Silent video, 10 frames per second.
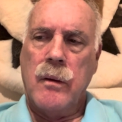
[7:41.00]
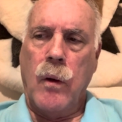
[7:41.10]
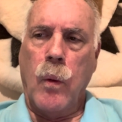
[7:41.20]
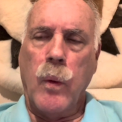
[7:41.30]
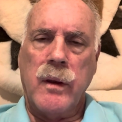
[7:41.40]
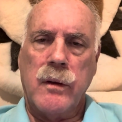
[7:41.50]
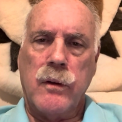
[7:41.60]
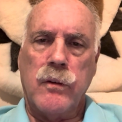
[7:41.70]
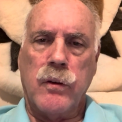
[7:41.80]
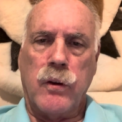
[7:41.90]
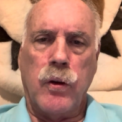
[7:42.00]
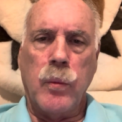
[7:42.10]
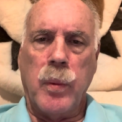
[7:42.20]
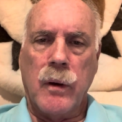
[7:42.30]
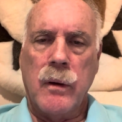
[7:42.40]
oriented to
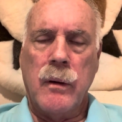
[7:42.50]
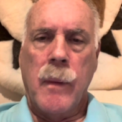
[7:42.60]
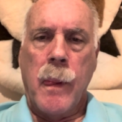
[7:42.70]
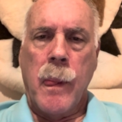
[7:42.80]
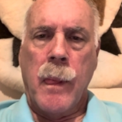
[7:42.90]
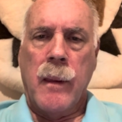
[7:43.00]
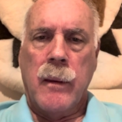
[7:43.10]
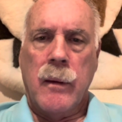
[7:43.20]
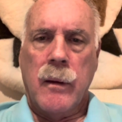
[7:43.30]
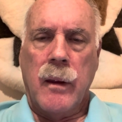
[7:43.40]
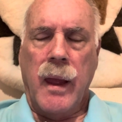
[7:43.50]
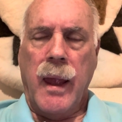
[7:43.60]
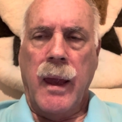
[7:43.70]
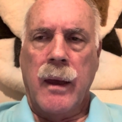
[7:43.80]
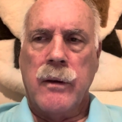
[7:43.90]
Cuba.
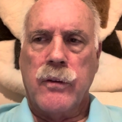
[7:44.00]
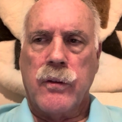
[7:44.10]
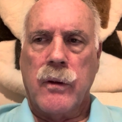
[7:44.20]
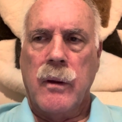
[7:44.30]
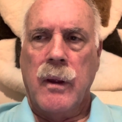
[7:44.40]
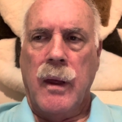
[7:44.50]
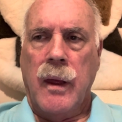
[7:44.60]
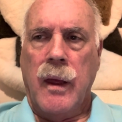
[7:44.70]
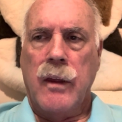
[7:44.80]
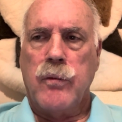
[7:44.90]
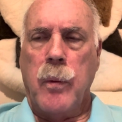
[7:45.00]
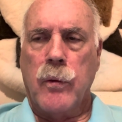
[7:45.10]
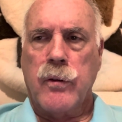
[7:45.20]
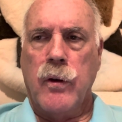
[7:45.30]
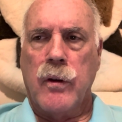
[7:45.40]
And it's
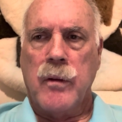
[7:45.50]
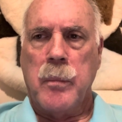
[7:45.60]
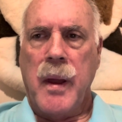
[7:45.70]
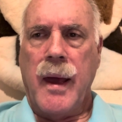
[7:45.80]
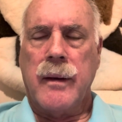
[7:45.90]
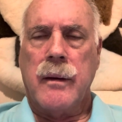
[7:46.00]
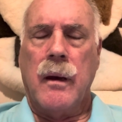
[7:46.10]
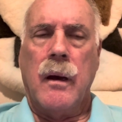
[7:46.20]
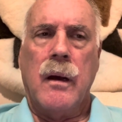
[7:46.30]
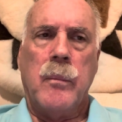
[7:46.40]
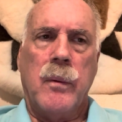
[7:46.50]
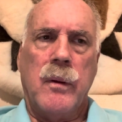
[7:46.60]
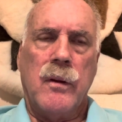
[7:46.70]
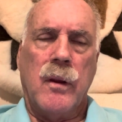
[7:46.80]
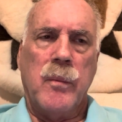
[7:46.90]
both good and bad.
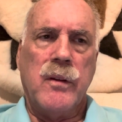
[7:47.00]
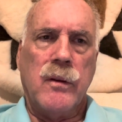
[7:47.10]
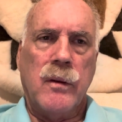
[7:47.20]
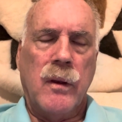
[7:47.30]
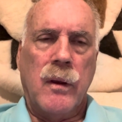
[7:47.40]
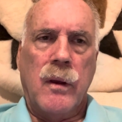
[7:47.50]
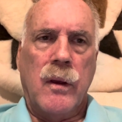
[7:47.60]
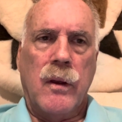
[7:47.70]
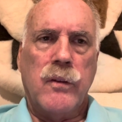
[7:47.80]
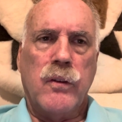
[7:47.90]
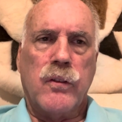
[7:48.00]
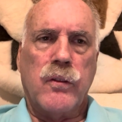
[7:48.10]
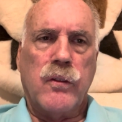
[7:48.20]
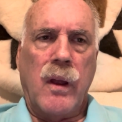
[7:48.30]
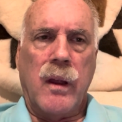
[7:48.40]
Let me
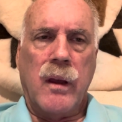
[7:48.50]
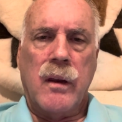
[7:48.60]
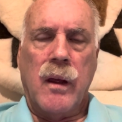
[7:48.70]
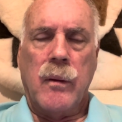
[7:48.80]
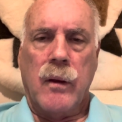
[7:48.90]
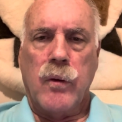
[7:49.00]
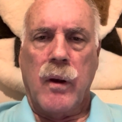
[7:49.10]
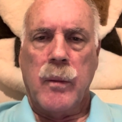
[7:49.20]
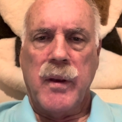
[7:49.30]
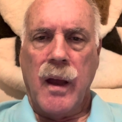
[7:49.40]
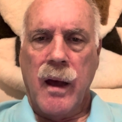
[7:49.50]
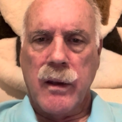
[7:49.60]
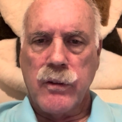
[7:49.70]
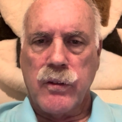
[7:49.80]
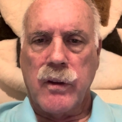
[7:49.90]
just say, and I try to be
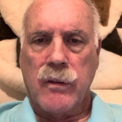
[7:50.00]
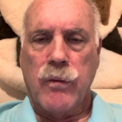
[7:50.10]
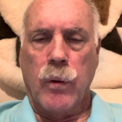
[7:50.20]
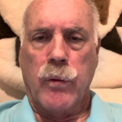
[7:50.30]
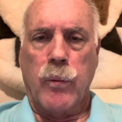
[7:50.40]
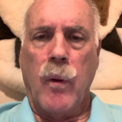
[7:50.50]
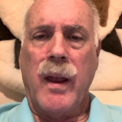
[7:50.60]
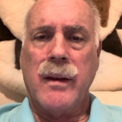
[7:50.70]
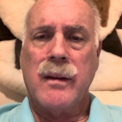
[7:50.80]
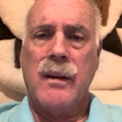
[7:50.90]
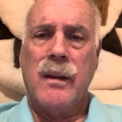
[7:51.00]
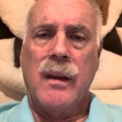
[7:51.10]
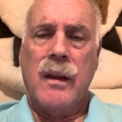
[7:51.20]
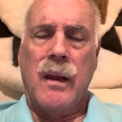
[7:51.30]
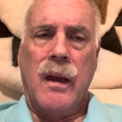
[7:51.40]
honest and forthright,
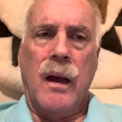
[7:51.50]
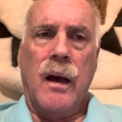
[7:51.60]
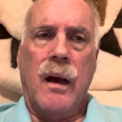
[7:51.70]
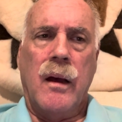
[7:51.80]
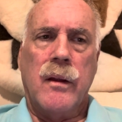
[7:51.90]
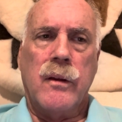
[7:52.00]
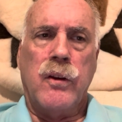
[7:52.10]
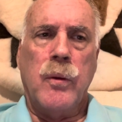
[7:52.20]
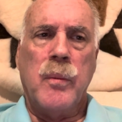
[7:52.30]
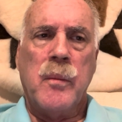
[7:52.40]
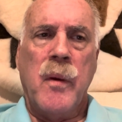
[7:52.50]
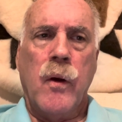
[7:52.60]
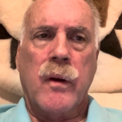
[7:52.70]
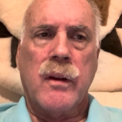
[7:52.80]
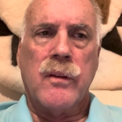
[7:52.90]
Cuban
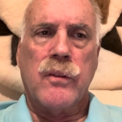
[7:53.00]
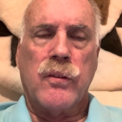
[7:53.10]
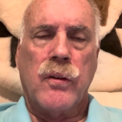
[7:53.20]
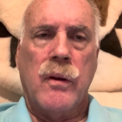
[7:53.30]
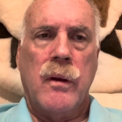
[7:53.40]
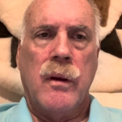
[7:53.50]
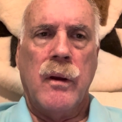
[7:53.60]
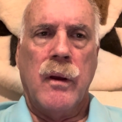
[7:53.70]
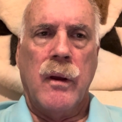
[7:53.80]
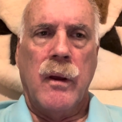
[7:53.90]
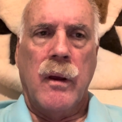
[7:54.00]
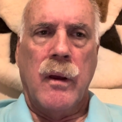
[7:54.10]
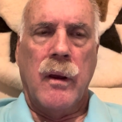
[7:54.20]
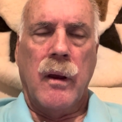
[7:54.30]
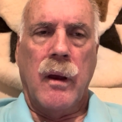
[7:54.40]
Americans
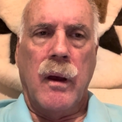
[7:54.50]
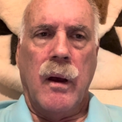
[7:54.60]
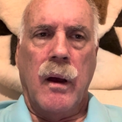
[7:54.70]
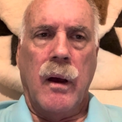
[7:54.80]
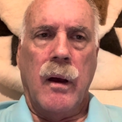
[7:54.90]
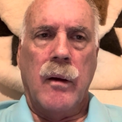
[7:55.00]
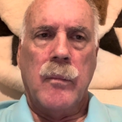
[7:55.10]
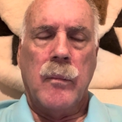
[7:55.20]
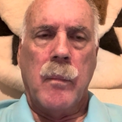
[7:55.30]
are